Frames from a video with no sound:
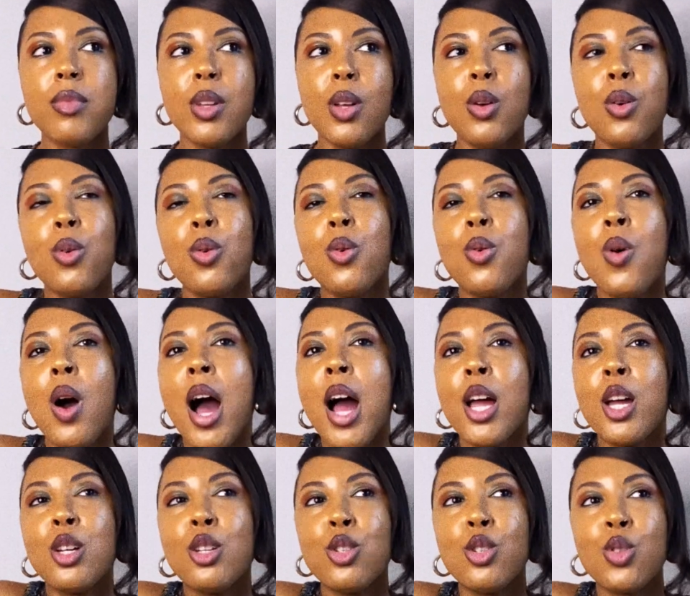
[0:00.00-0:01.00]
oh, I
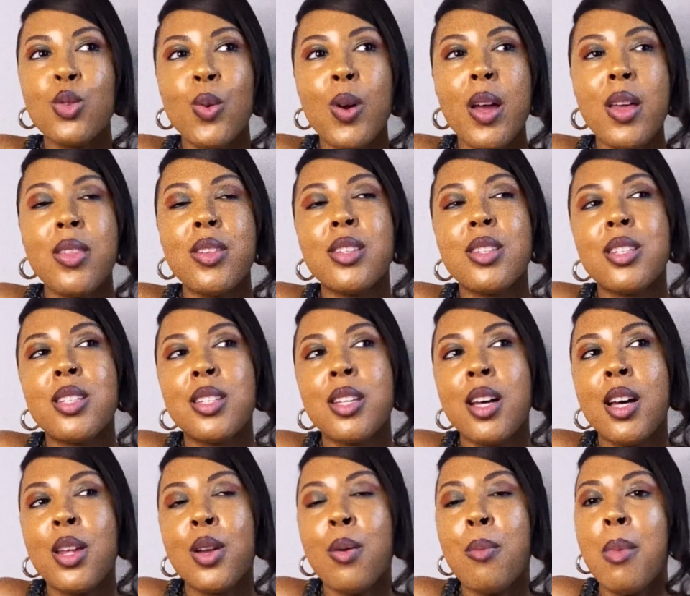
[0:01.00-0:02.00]
enjoy the
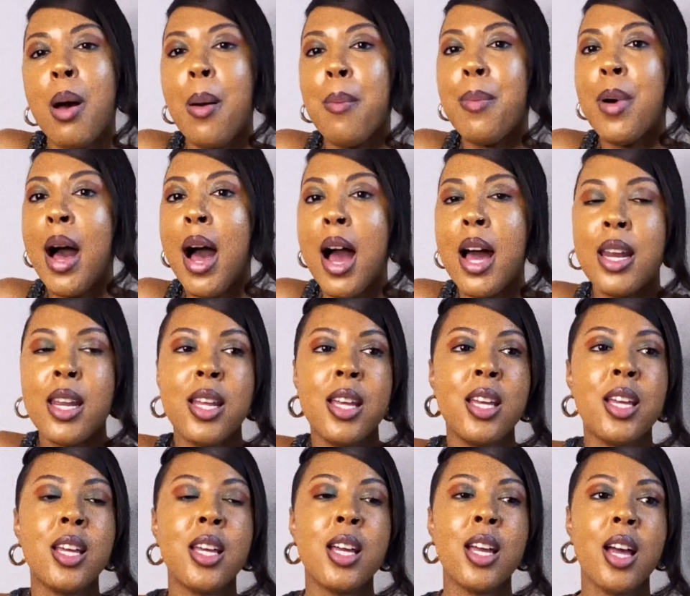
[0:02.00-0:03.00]
sun on my
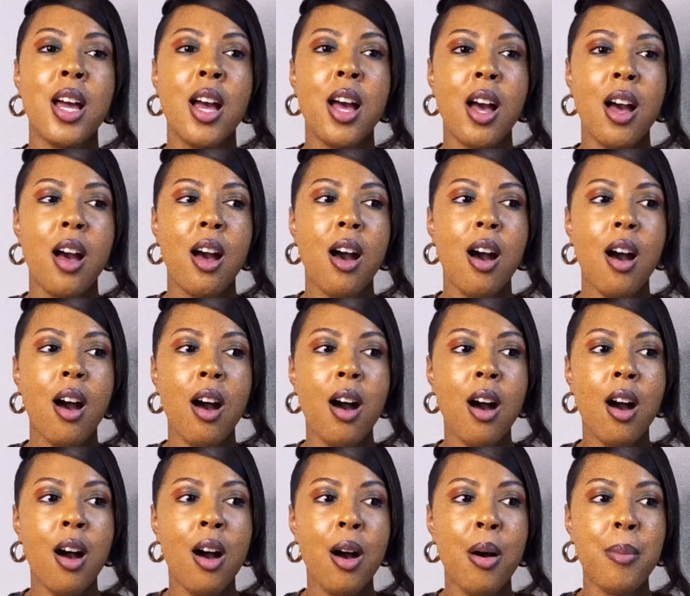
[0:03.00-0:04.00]
body.
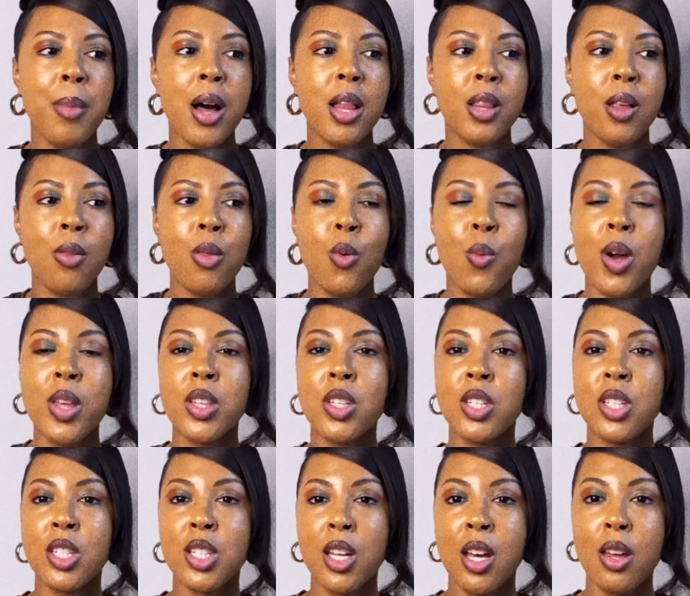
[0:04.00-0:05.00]
I love the way the
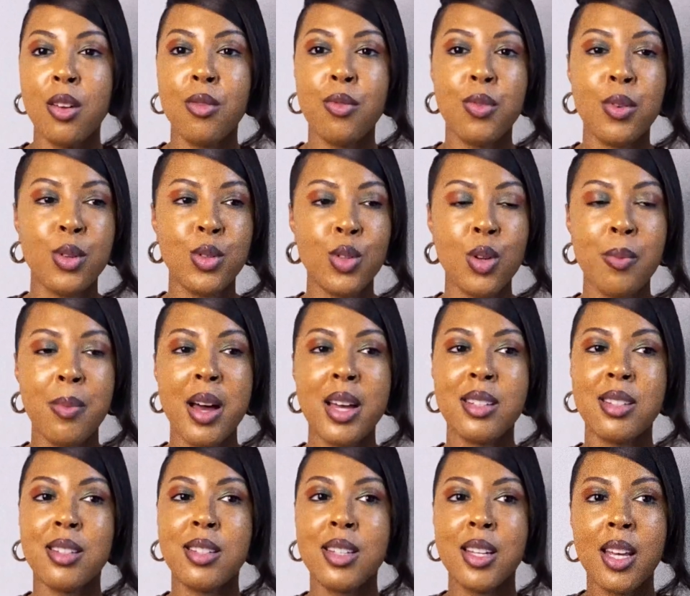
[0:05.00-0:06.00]
sun feels on my
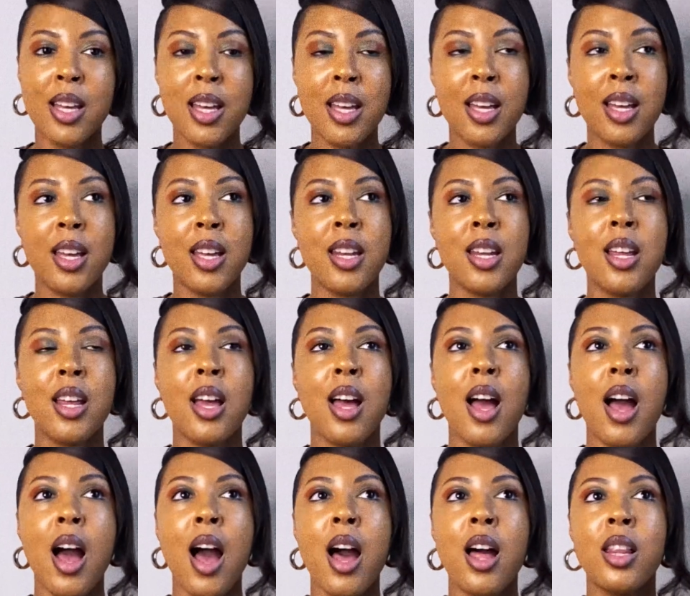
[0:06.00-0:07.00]
skin.
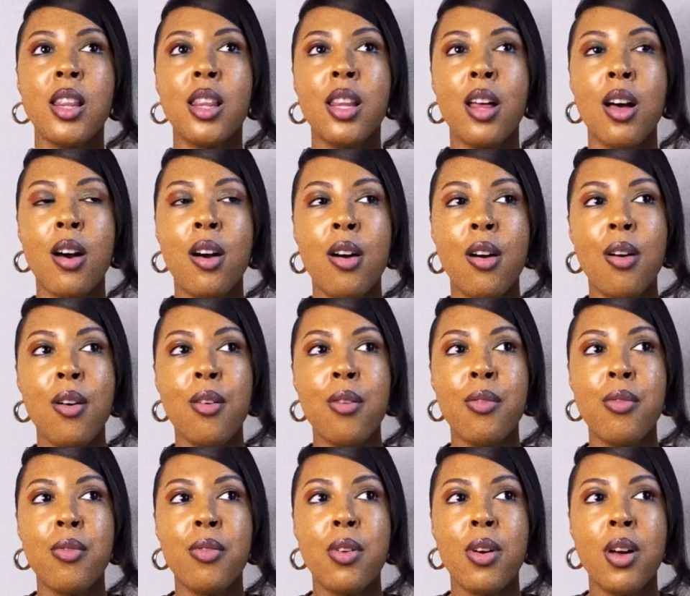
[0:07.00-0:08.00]
I love
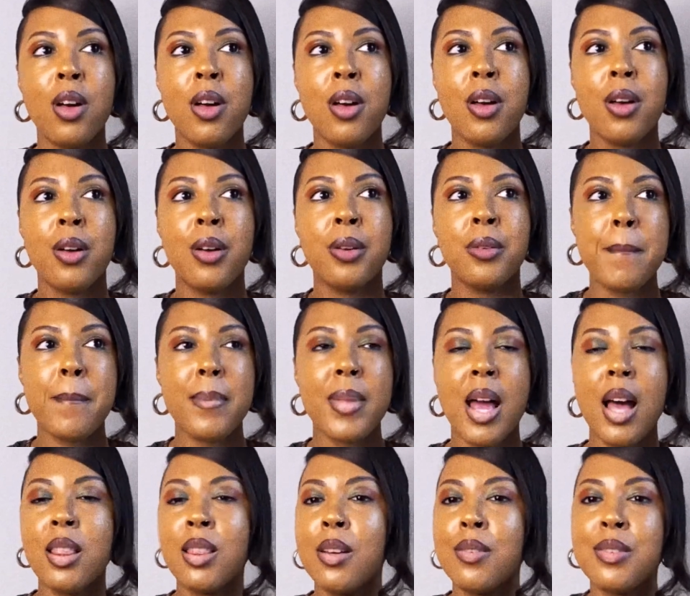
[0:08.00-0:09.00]

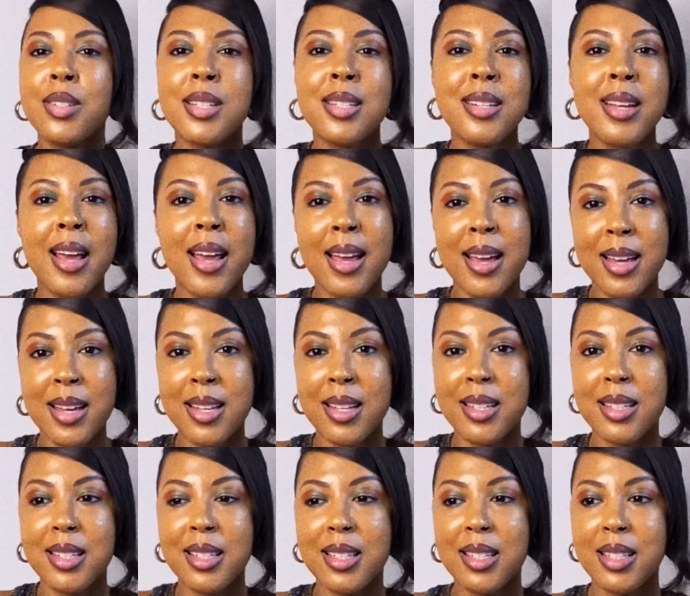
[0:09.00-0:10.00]
to
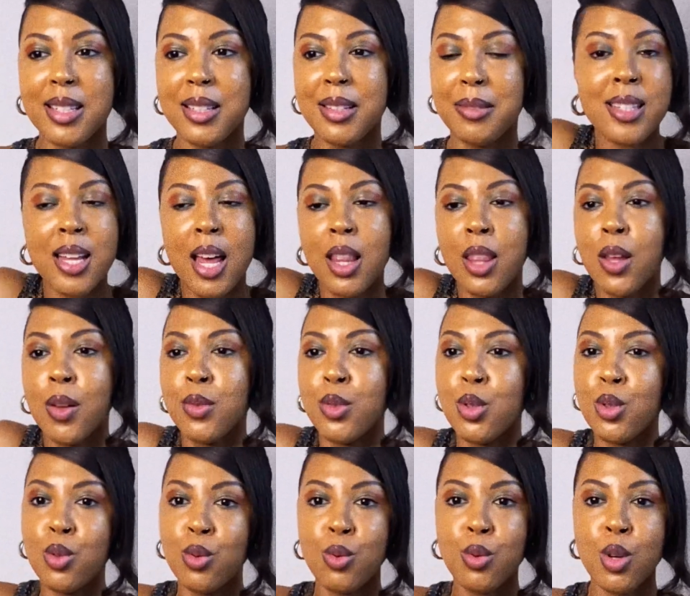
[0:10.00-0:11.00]
dance. I love to
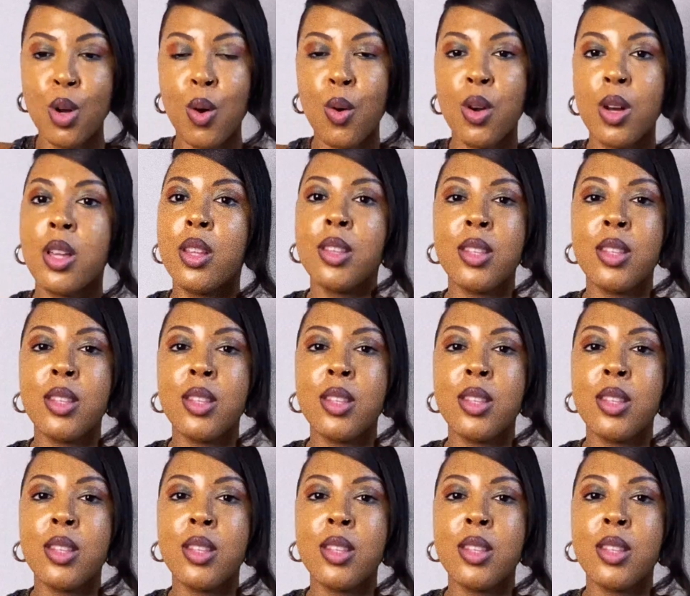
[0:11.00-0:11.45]
do yoga.